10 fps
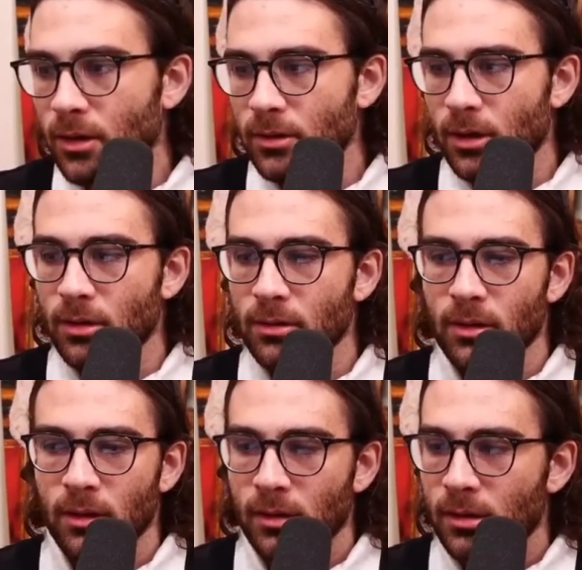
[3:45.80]
there
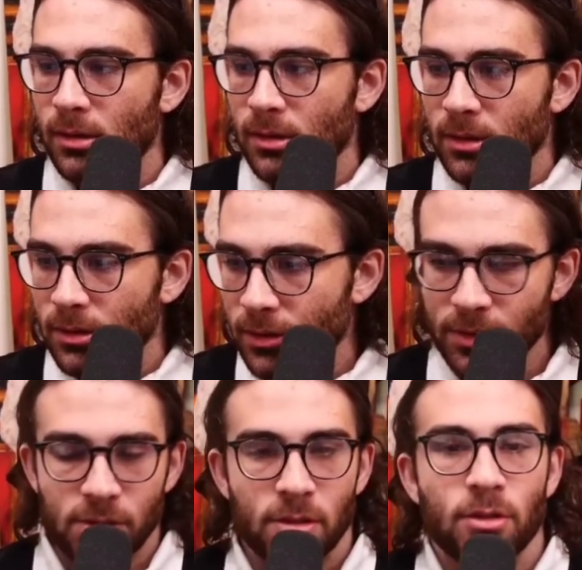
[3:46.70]
there
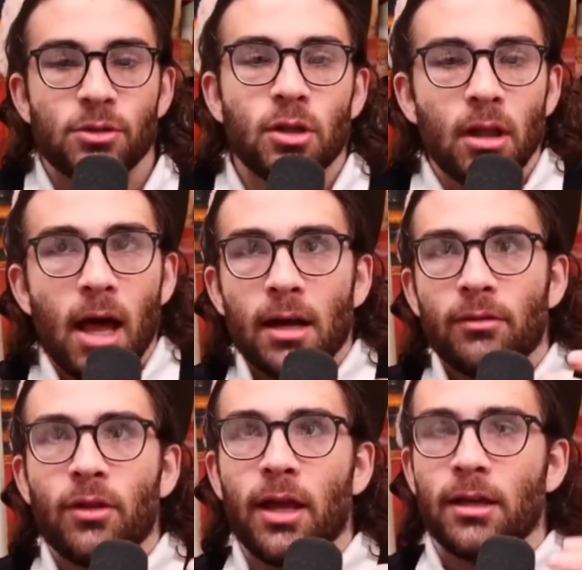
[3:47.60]
there is there's a lot
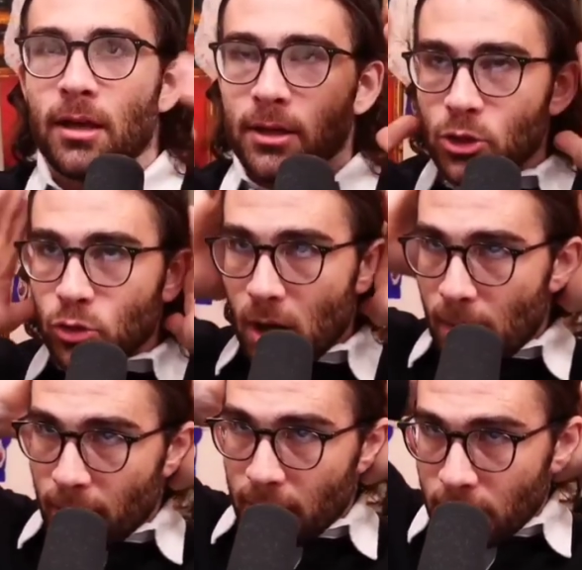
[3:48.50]
of like uh,
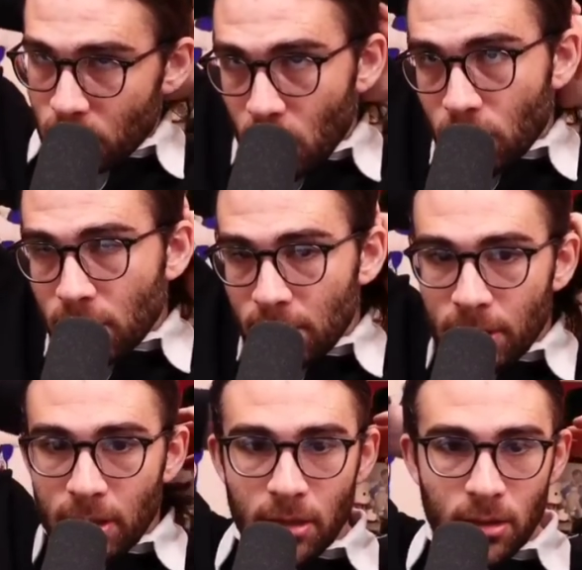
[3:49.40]
drama internally
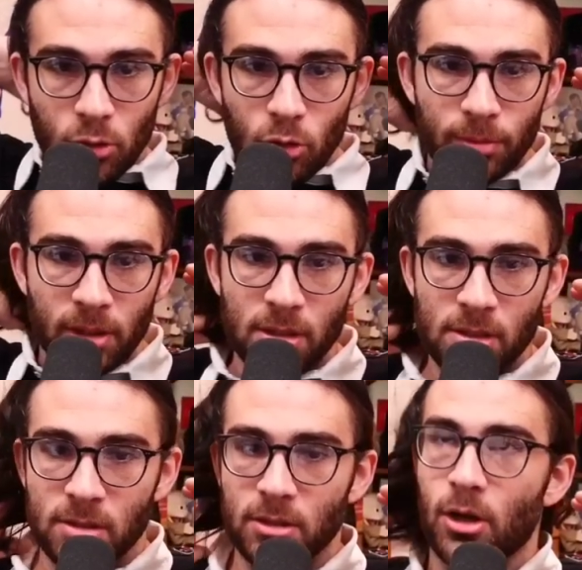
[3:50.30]
within the group
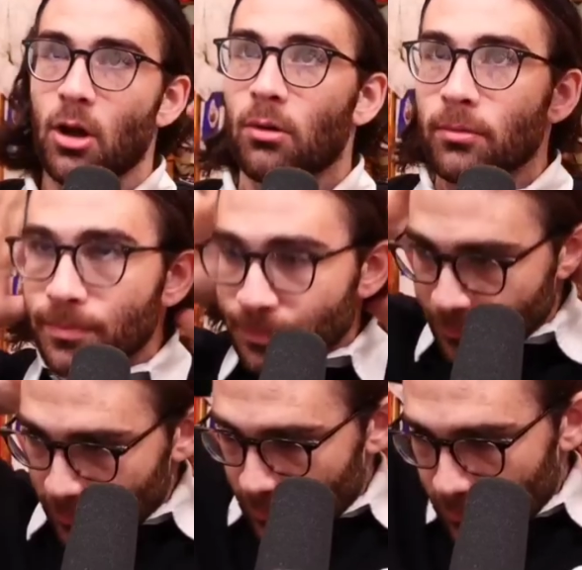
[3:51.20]
because you know
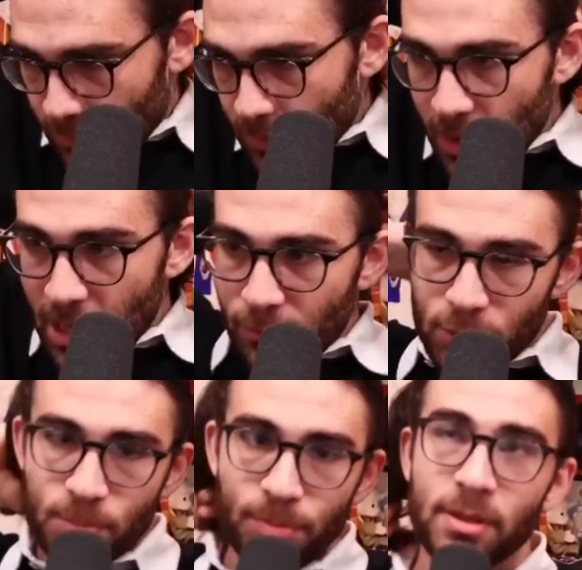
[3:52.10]

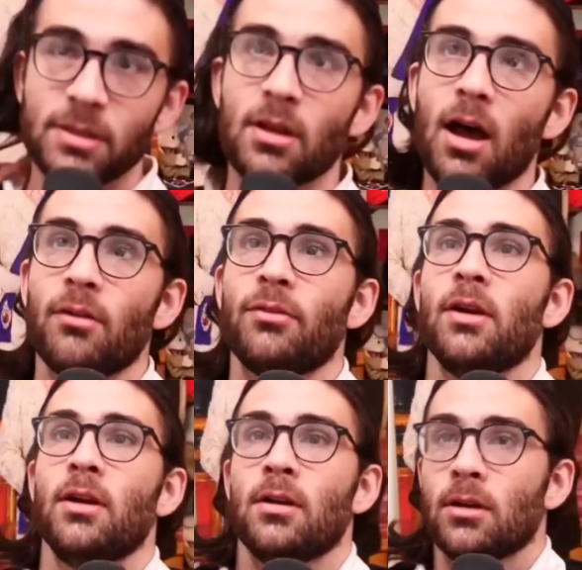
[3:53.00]
everyone's pissed
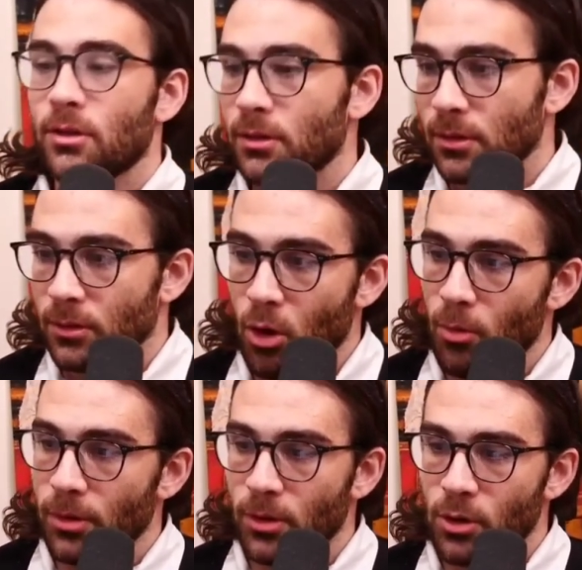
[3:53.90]
off.
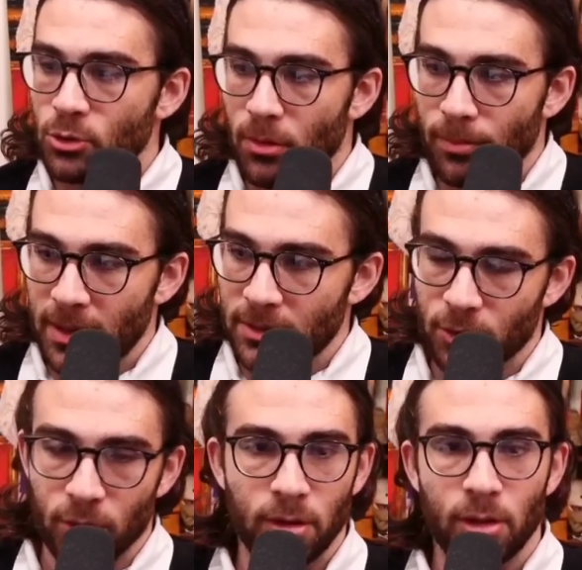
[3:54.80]
No one knows where
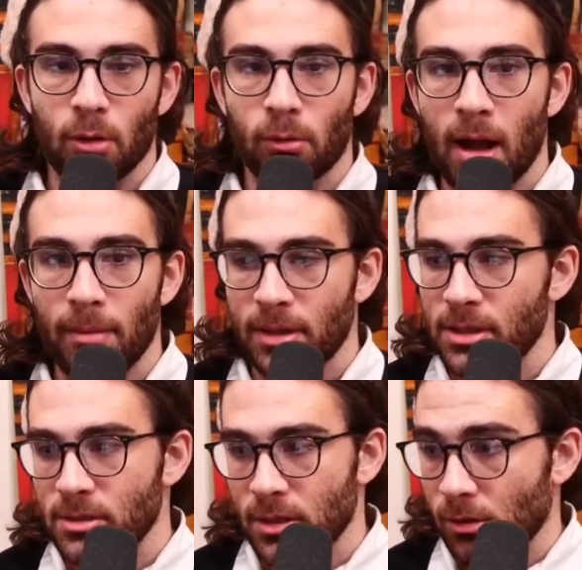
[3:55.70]
best girl Nico Robin
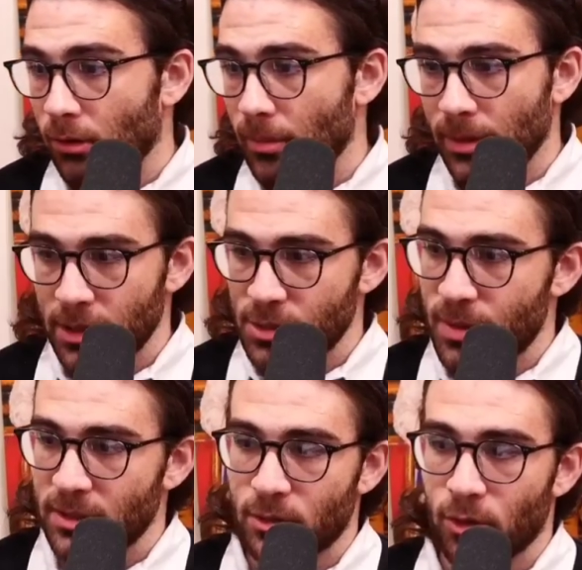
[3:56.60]
is. Nico Robin
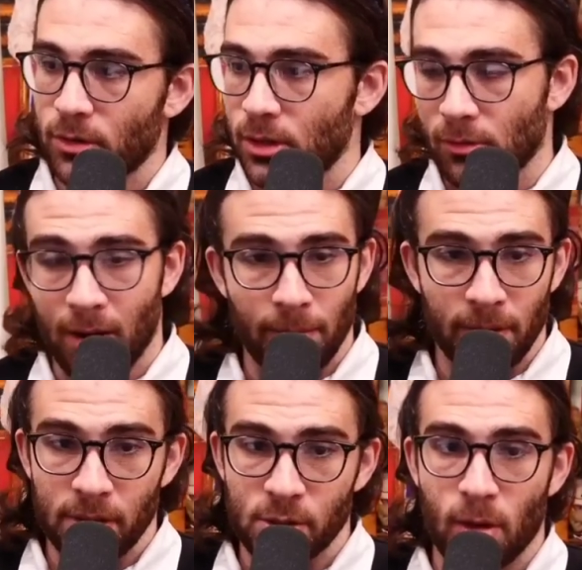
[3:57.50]
is best girl. Nico
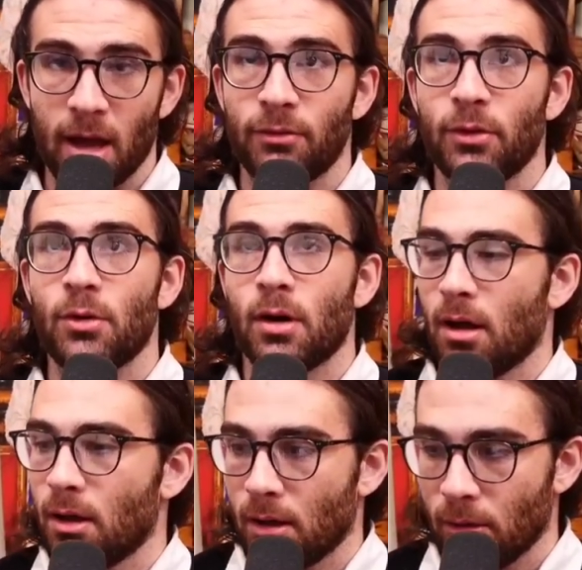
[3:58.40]
Robin is waifu.
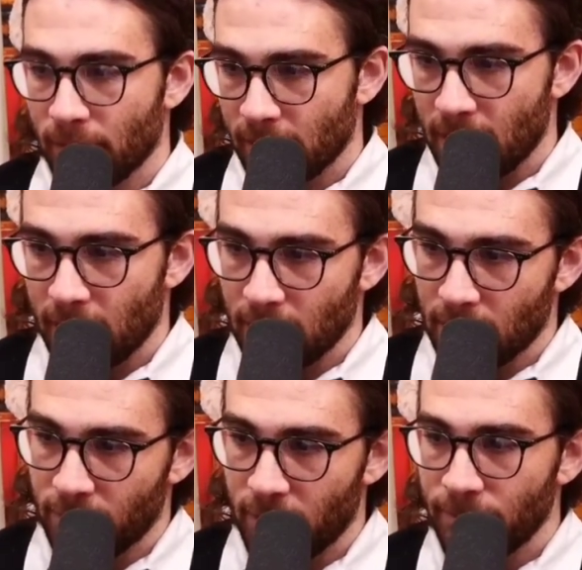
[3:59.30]
Uh, oh my god, I
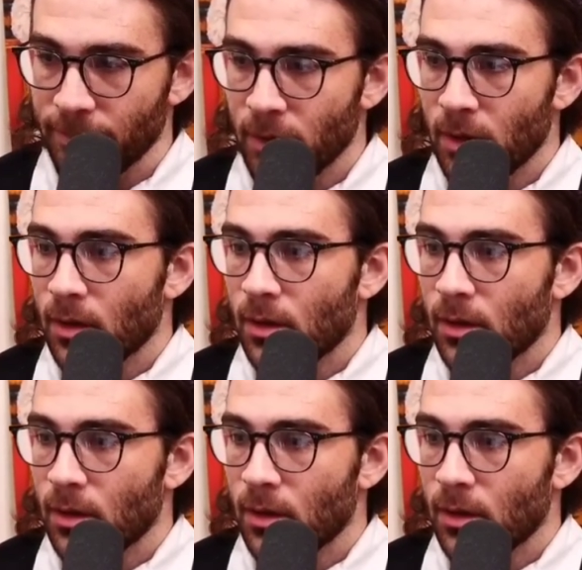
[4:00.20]
love her.